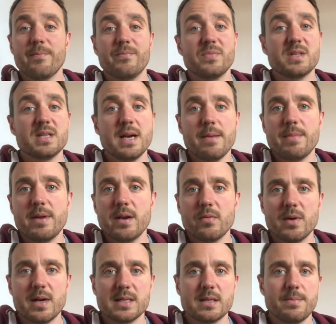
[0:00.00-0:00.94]
10-minute
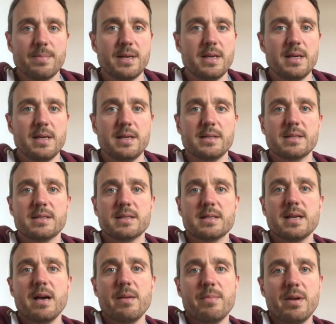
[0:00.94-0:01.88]
recipes,
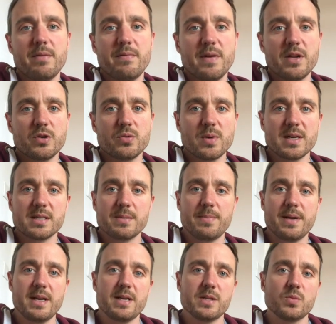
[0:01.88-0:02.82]
10-minute veg
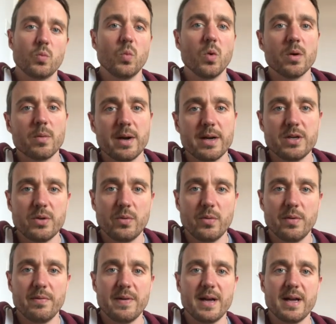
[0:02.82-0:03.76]
recipes. What do I do
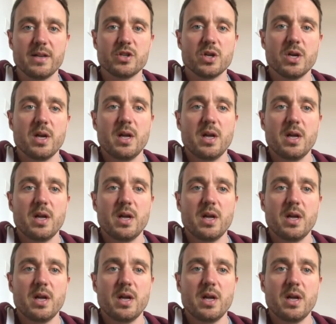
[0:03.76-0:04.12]
with veg?